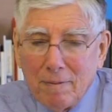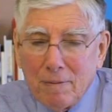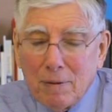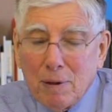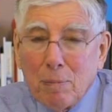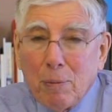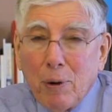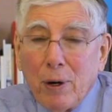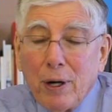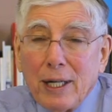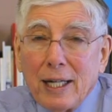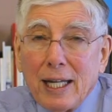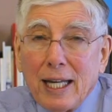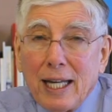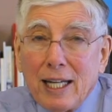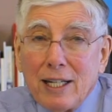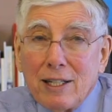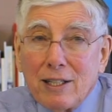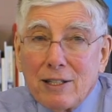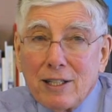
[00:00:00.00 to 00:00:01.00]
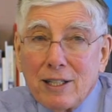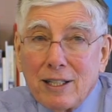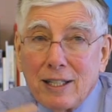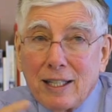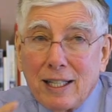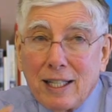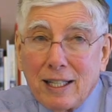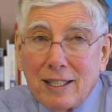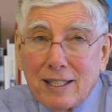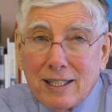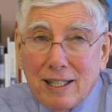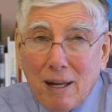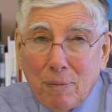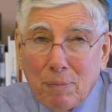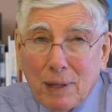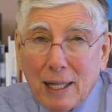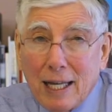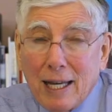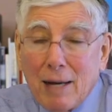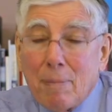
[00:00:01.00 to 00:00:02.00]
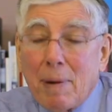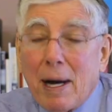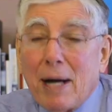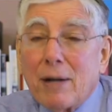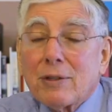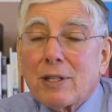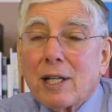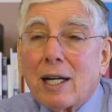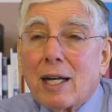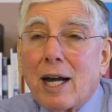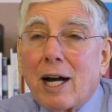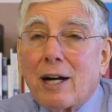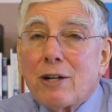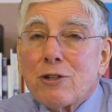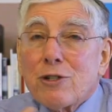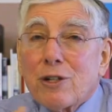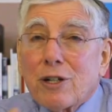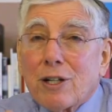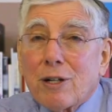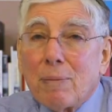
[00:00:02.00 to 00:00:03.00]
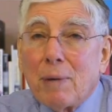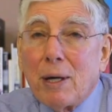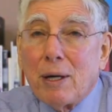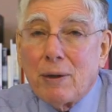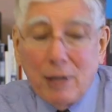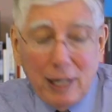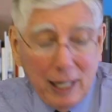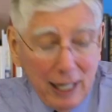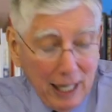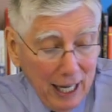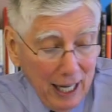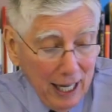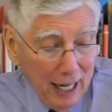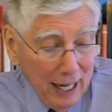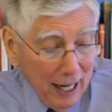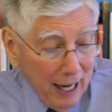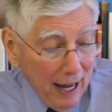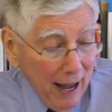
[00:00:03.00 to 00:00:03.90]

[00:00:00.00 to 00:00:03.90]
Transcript: The point is that something about the larger community